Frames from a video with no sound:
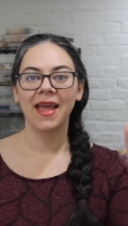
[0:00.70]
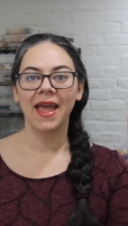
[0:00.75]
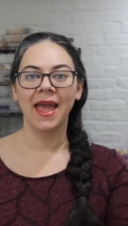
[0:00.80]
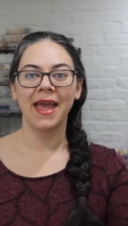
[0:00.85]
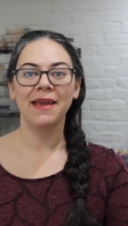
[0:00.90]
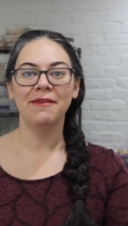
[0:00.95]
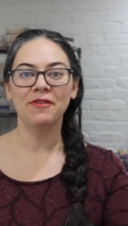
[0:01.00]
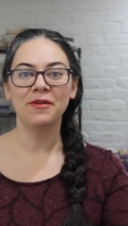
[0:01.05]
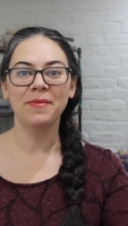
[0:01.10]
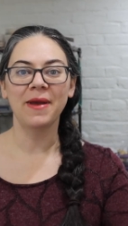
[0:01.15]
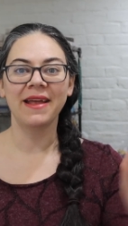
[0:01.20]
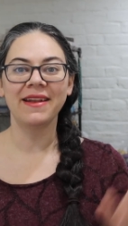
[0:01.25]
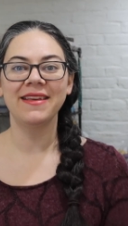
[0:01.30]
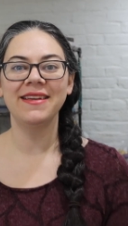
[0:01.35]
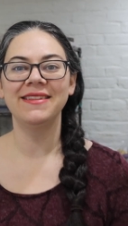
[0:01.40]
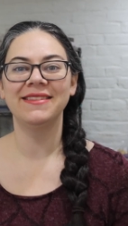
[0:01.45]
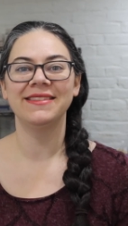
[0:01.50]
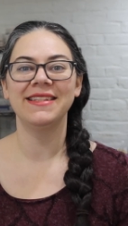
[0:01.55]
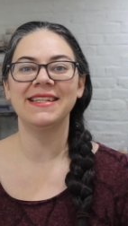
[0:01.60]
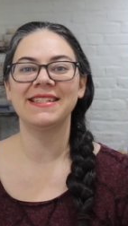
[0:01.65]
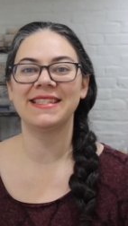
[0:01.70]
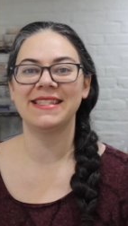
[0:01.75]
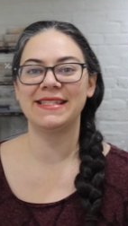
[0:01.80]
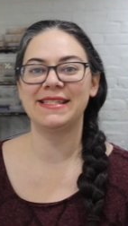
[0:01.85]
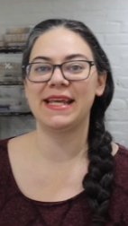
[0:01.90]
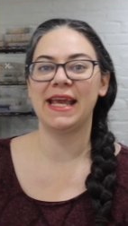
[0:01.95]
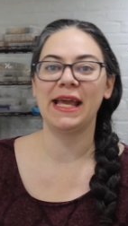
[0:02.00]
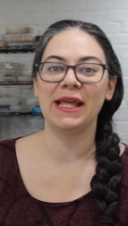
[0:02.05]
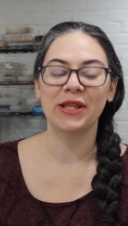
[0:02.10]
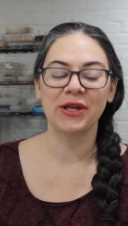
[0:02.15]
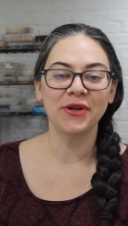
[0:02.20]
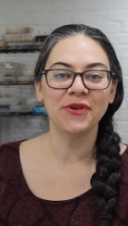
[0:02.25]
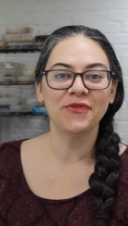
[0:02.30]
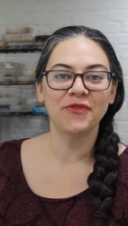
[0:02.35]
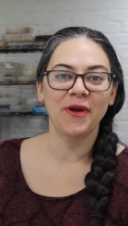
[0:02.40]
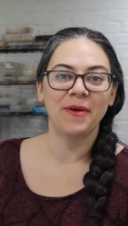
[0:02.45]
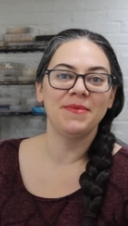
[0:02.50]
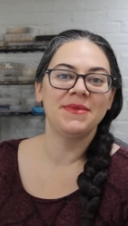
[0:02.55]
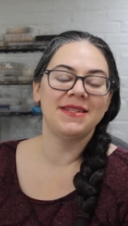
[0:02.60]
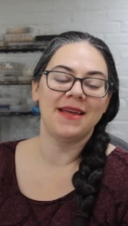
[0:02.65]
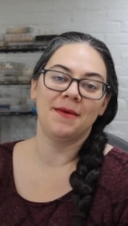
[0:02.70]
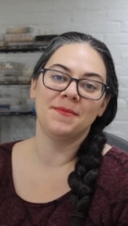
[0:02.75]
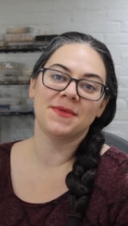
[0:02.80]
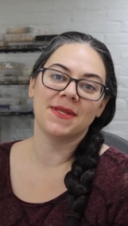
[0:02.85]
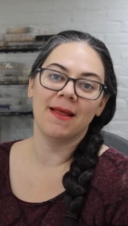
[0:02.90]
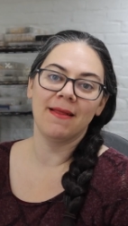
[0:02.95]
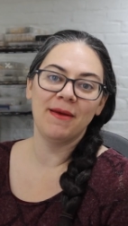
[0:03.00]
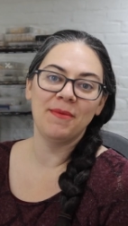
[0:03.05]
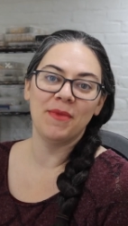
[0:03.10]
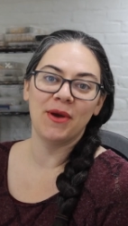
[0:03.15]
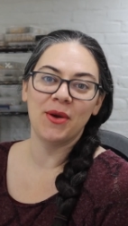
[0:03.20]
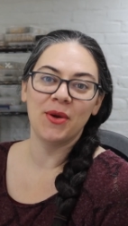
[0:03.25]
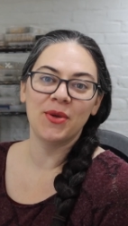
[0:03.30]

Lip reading: Hey everybody, it's Taylor from Damsel